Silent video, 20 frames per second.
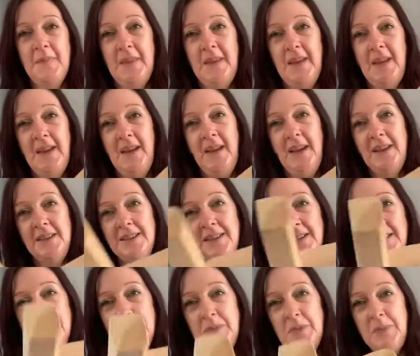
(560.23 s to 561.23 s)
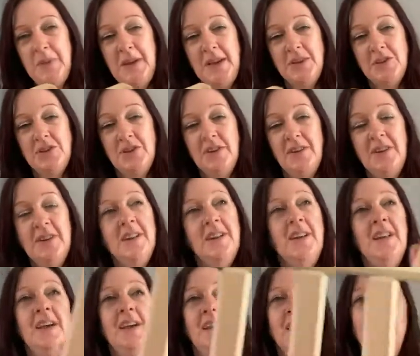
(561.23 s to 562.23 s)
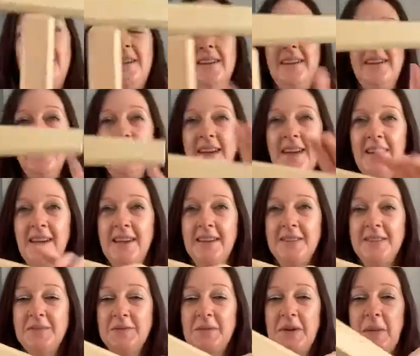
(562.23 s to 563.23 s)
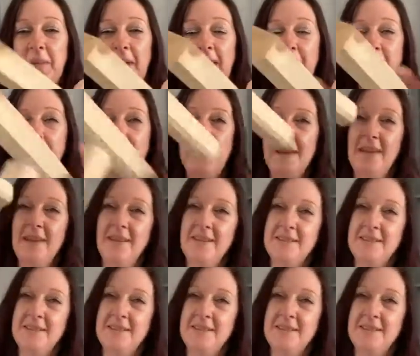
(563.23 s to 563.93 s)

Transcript: I sent him a picture and uh, yeah, this is what he made me.